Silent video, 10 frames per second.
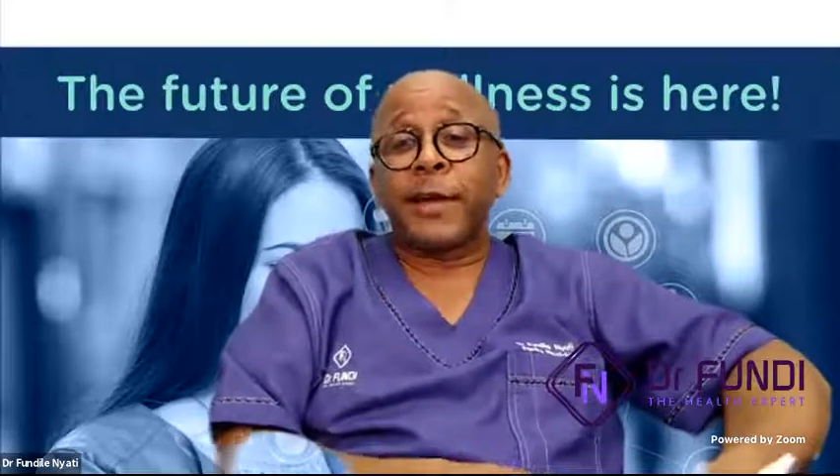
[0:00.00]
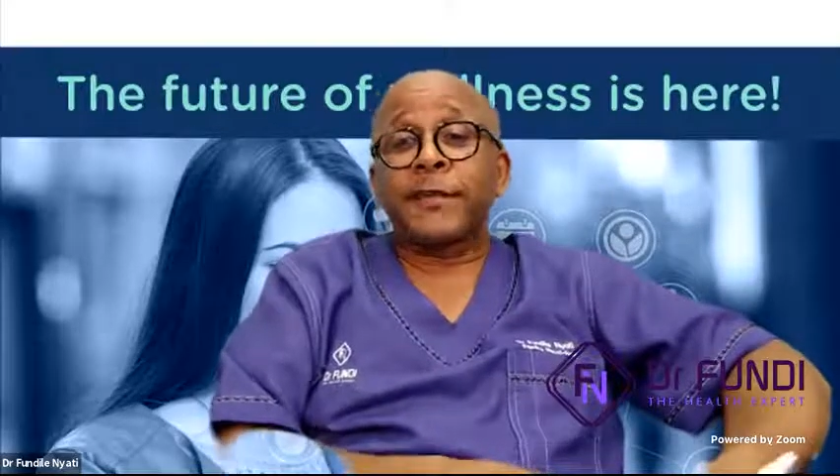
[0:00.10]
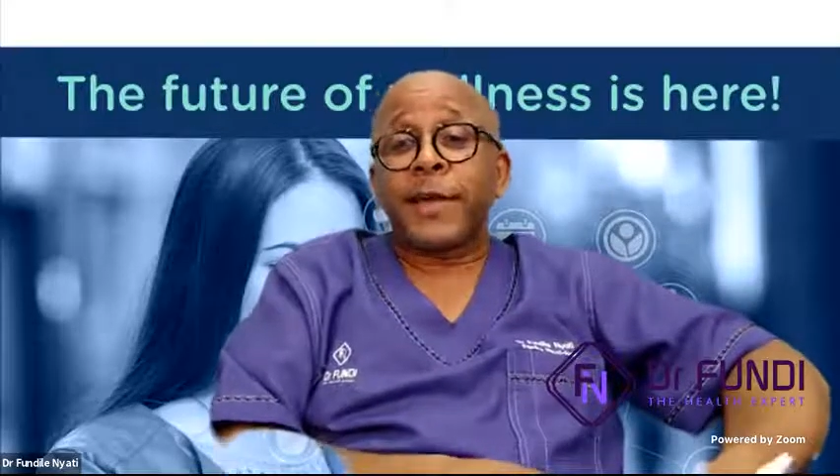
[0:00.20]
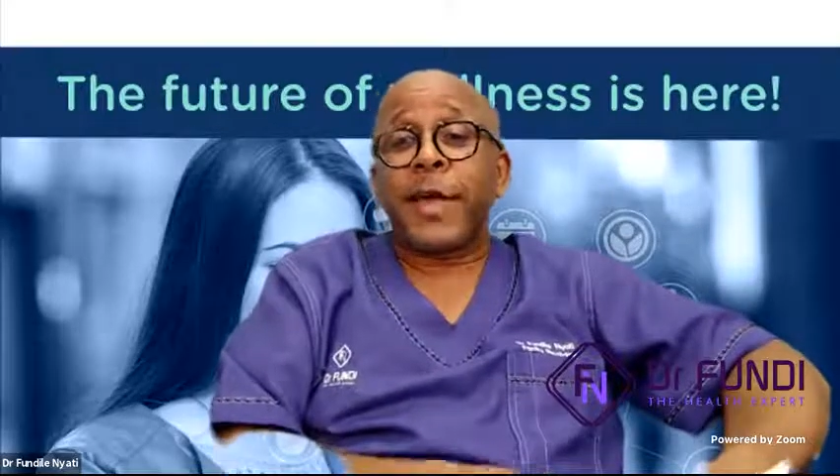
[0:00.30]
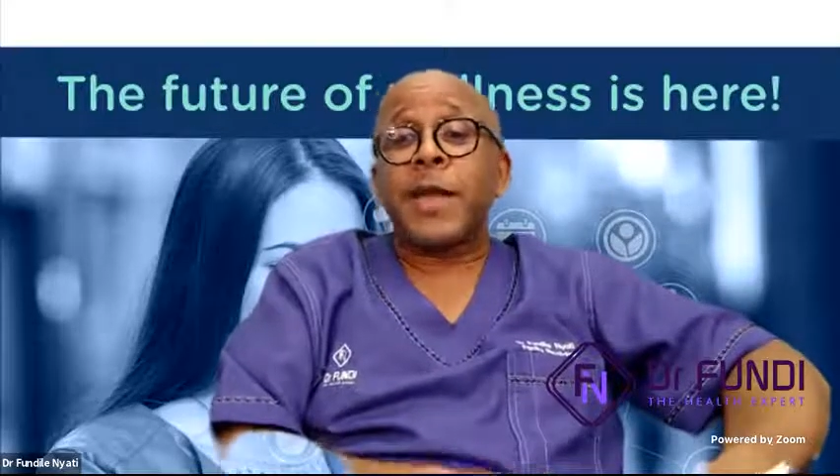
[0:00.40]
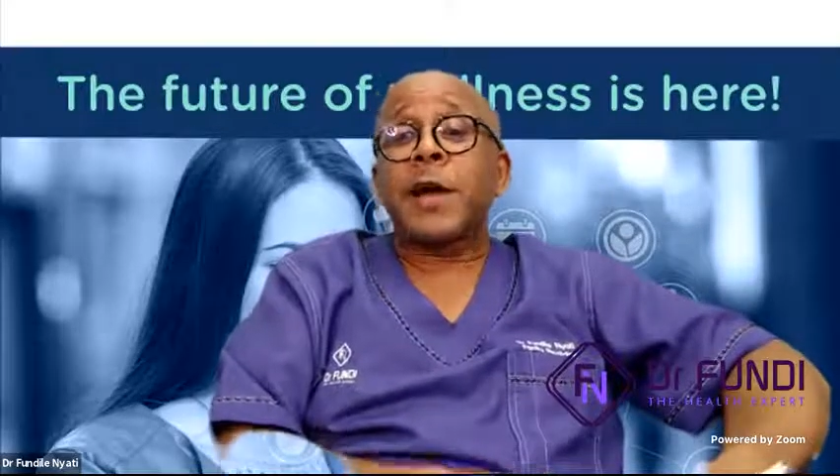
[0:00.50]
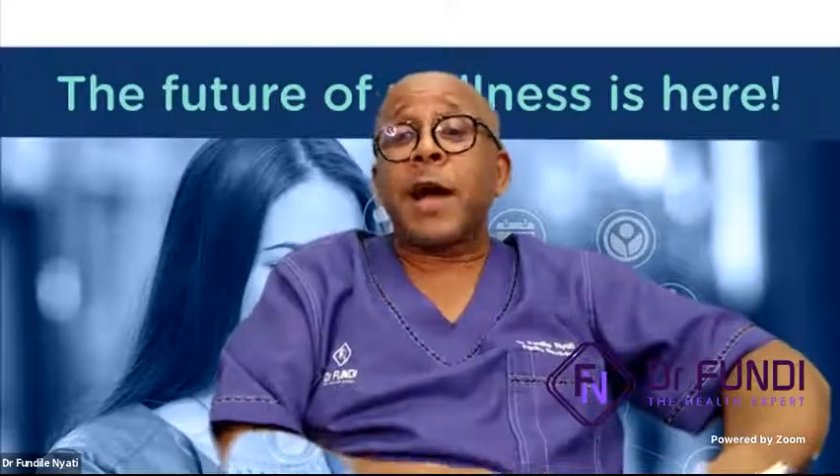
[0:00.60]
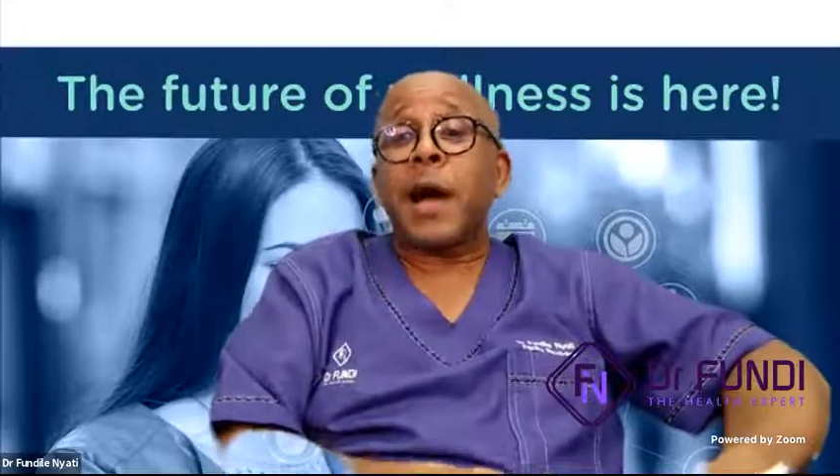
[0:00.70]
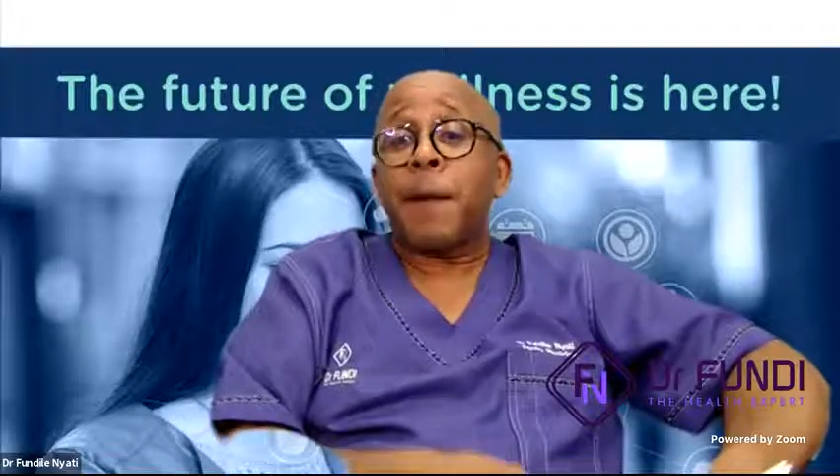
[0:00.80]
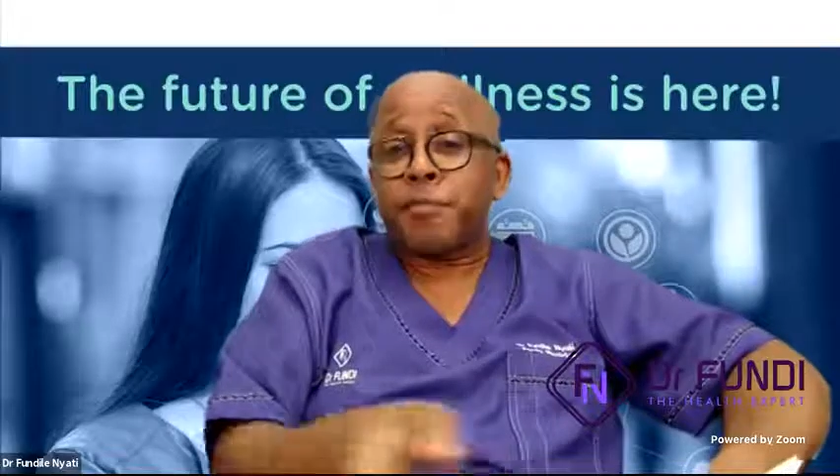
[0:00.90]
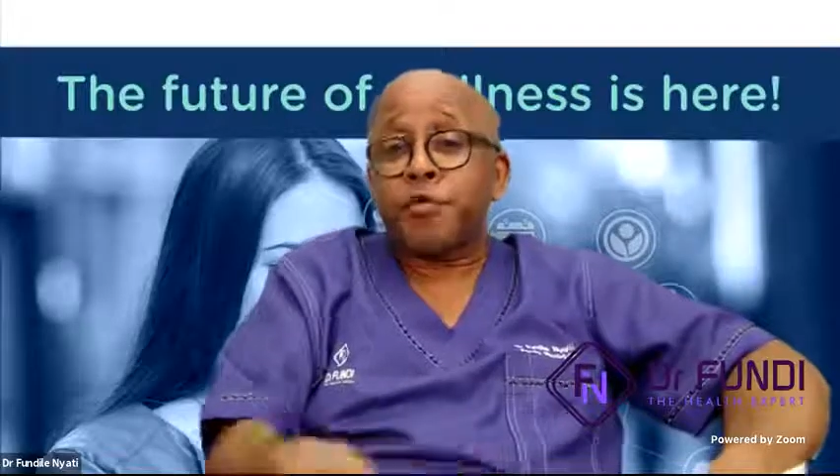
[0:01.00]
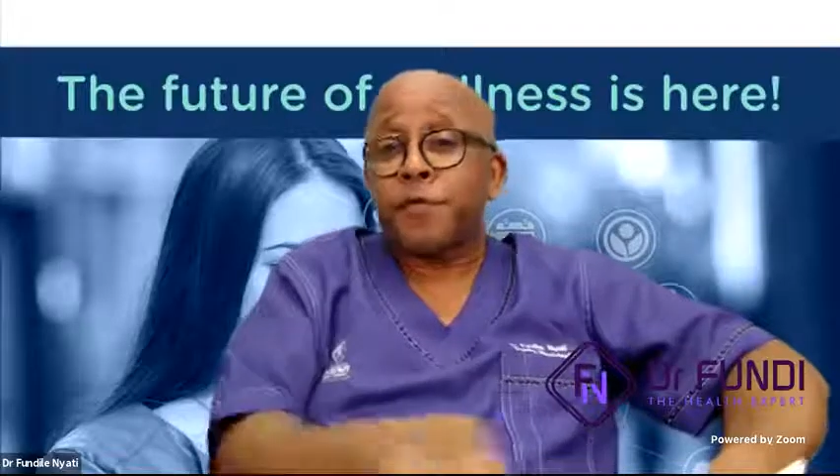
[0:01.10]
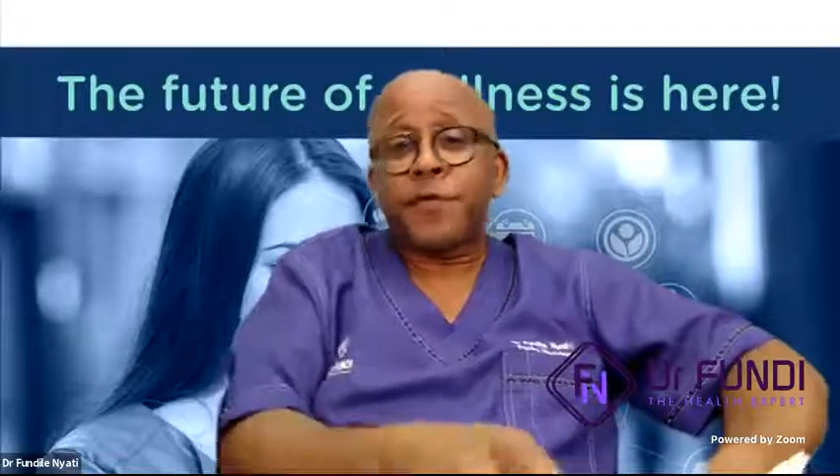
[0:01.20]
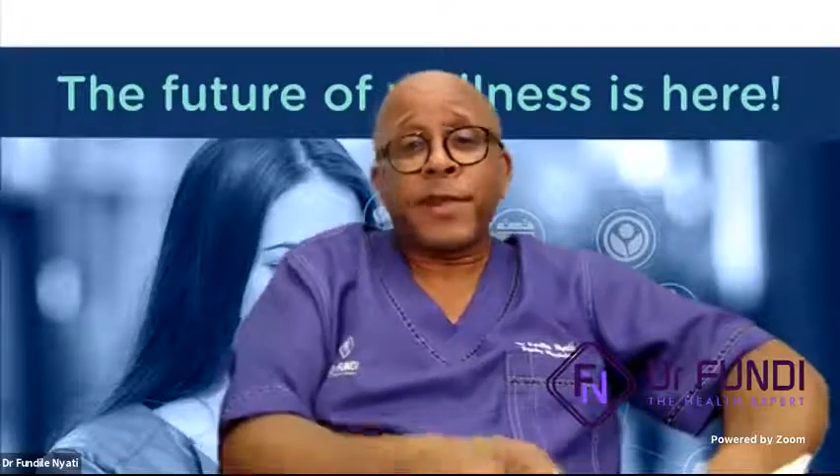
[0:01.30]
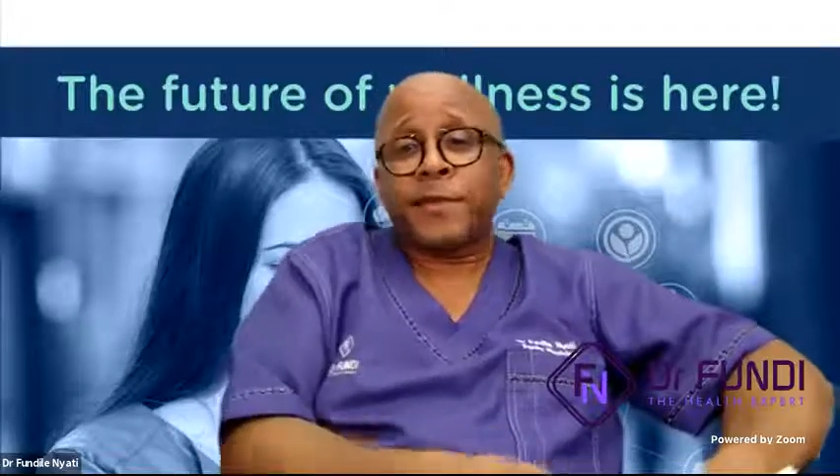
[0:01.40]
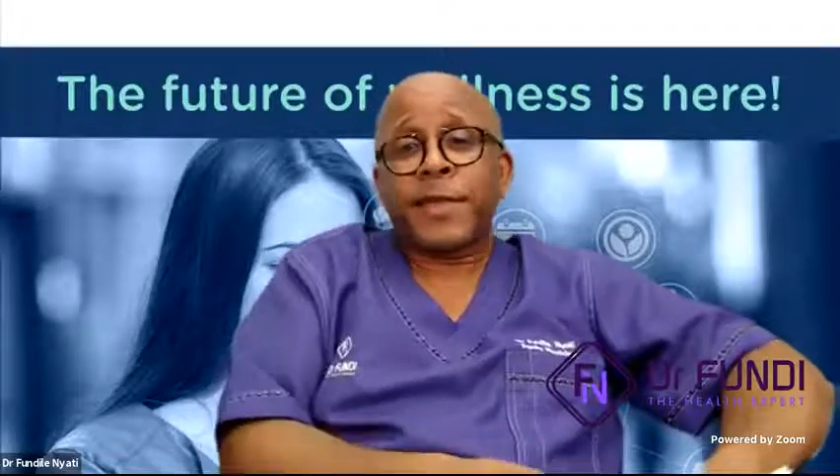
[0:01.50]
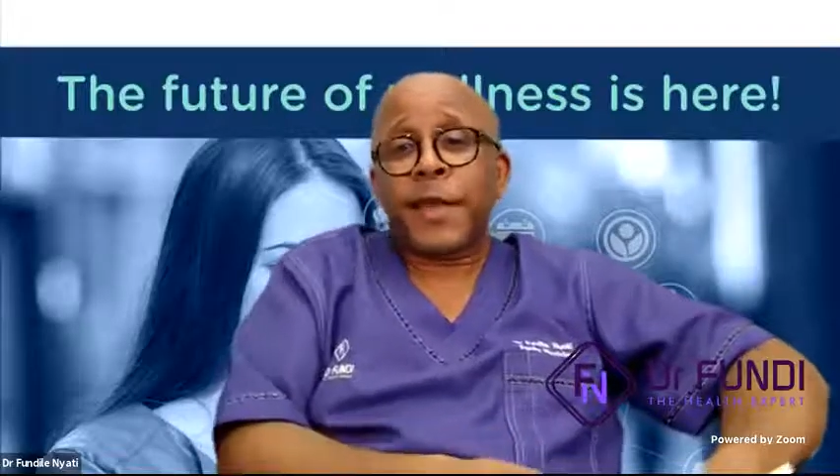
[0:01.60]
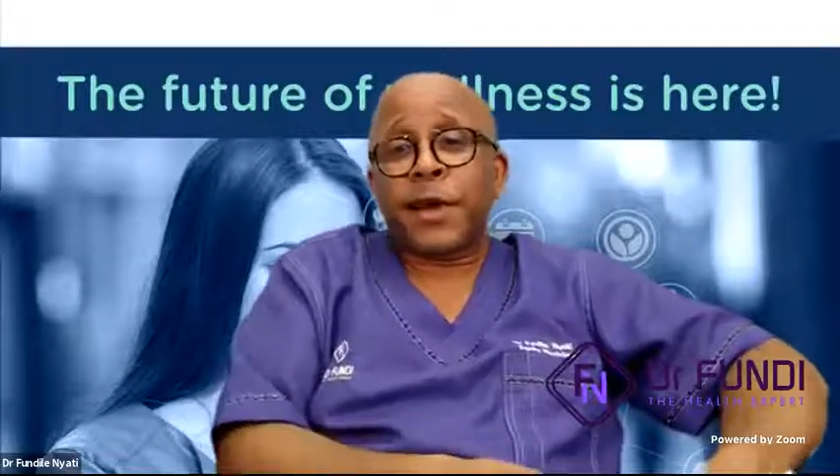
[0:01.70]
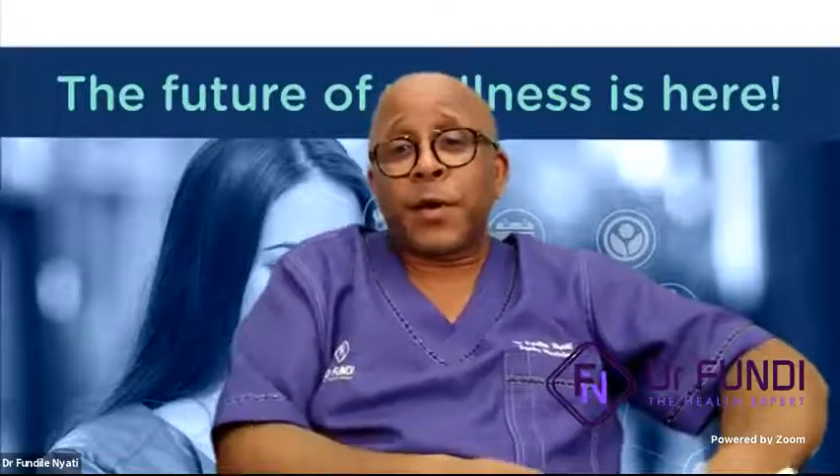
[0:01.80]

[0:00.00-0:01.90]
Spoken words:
saying approve this thing